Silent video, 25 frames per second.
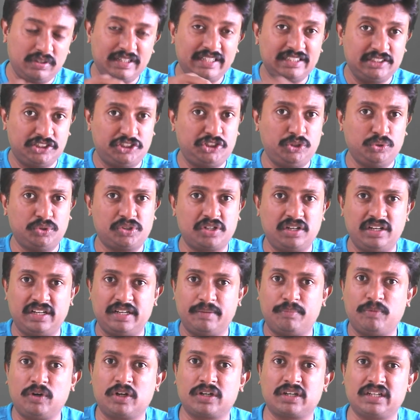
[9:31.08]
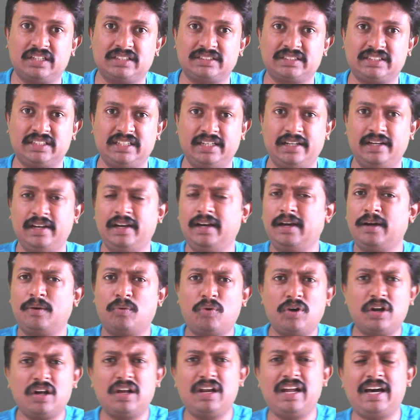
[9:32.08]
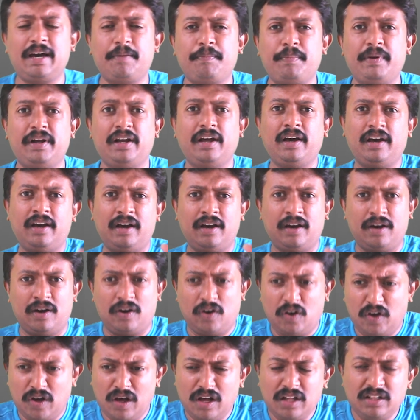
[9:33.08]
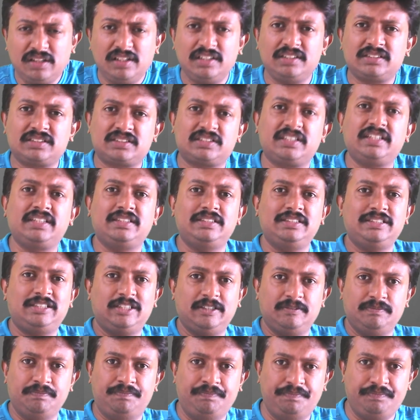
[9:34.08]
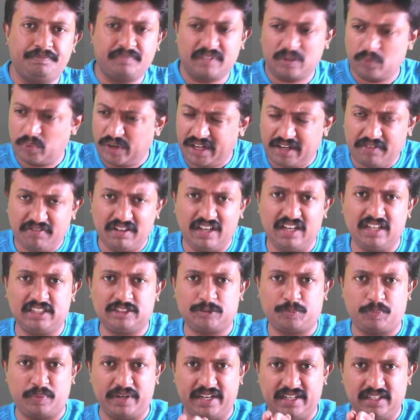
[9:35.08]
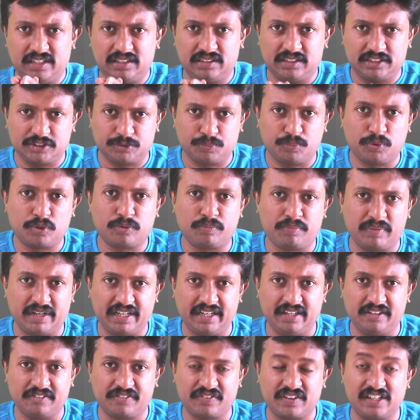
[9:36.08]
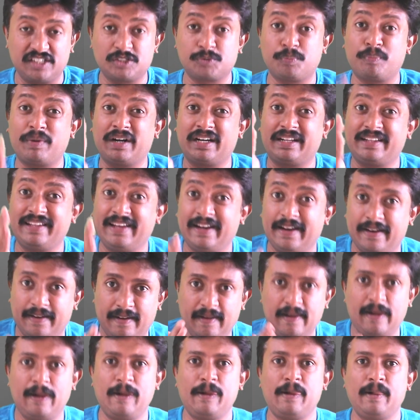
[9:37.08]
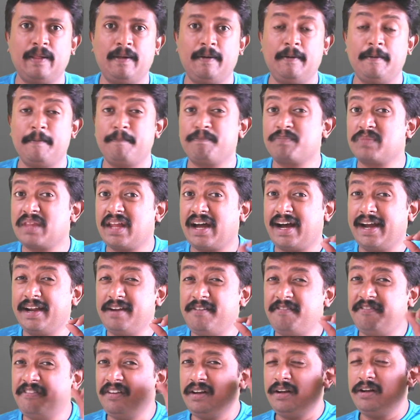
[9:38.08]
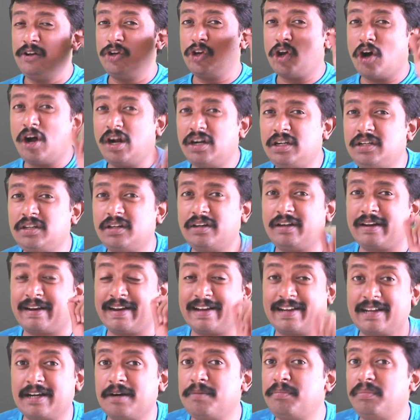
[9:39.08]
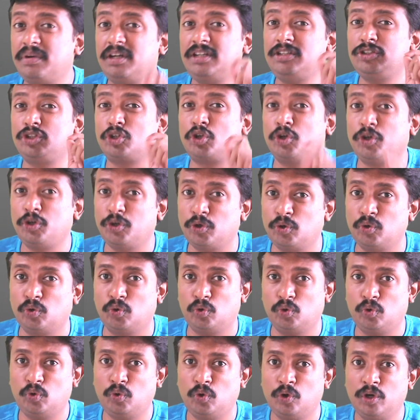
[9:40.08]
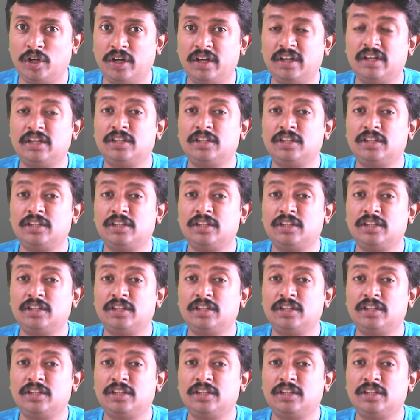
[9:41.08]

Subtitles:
institutional democracy? What all happened? All these things very well explained in this book, my dear friends. But then I will not recommend to you